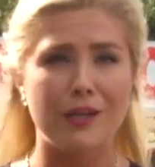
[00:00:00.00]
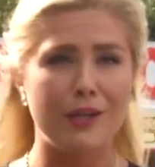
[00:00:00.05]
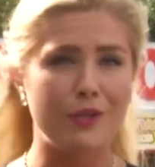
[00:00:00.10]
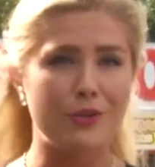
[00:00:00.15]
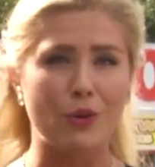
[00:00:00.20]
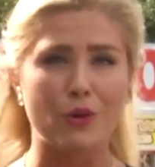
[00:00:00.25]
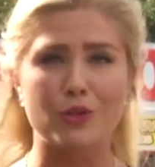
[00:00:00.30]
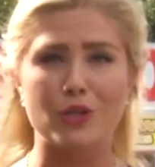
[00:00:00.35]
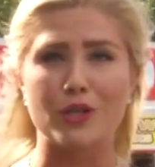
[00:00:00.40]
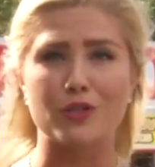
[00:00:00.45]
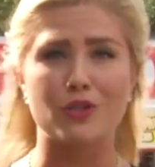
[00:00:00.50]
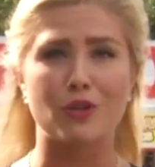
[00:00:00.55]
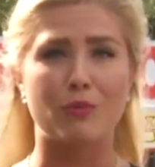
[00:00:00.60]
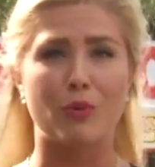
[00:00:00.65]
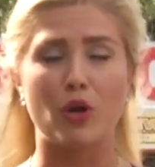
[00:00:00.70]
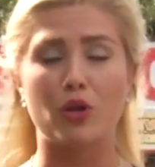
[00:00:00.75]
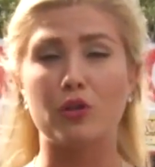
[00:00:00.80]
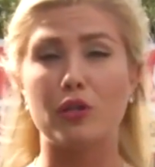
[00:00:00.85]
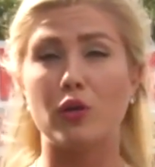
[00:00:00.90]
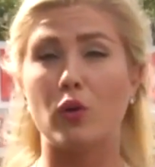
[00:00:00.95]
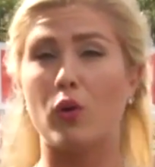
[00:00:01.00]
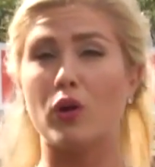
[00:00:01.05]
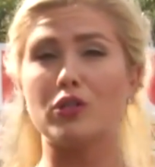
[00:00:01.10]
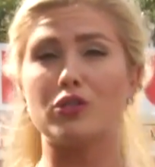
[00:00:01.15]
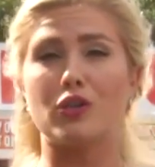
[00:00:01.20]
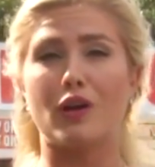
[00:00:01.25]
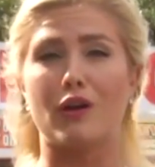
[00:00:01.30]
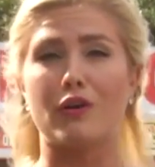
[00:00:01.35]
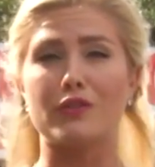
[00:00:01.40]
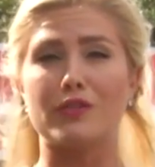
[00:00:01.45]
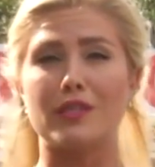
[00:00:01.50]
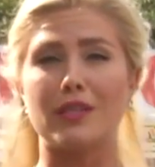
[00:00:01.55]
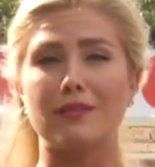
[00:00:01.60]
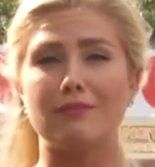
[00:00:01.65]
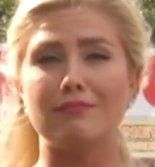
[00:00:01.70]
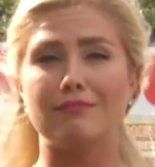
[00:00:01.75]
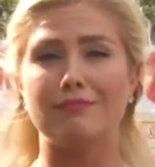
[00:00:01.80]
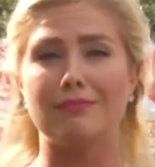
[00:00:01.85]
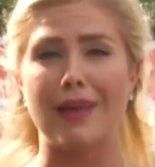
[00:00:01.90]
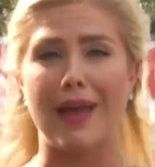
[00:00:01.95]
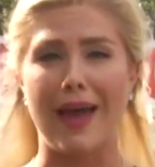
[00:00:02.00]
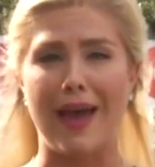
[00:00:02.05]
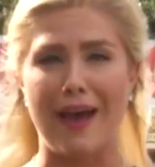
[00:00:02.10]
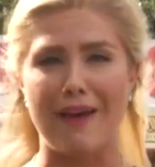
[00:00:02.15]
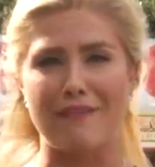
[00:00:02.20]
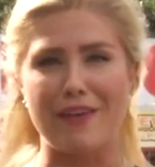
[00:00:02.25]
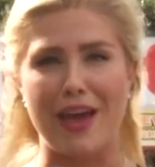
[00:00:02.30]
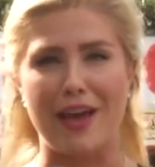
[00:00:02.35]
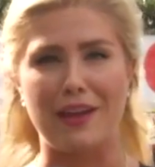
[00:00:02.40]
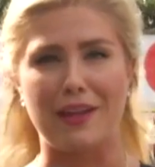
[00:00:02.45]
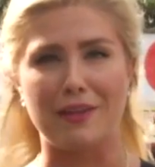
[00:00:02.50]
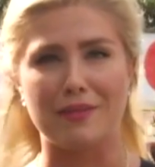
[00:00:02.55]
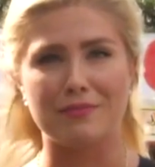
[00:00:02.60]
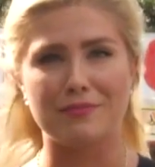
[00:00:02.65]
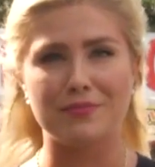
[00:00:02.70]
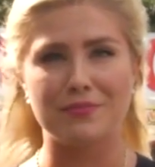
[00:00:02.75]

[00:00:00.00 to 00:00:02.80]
Dorchester, Berkeley, or Charleston, have at it.